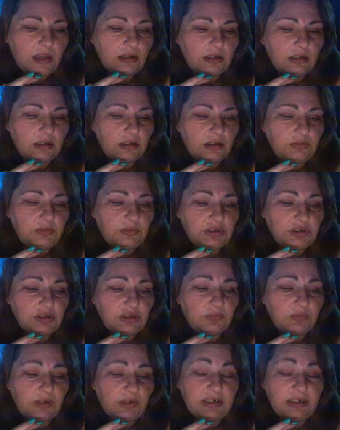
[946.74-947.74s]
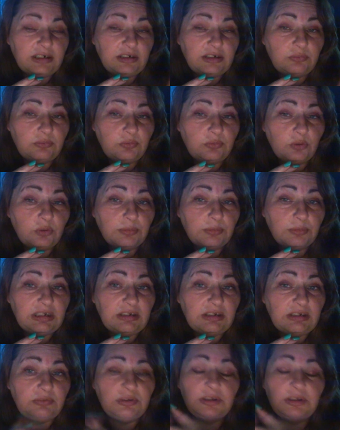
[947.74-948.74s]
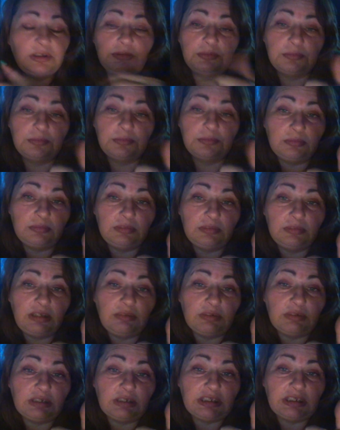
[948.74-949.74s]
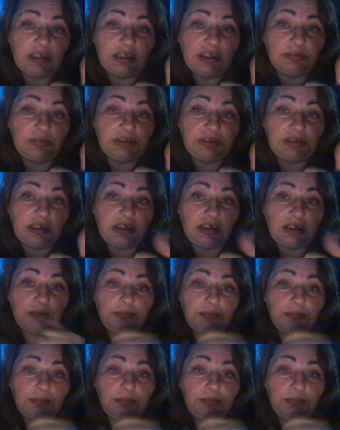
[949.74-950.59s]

If you did find it informative, give it a thumbs up.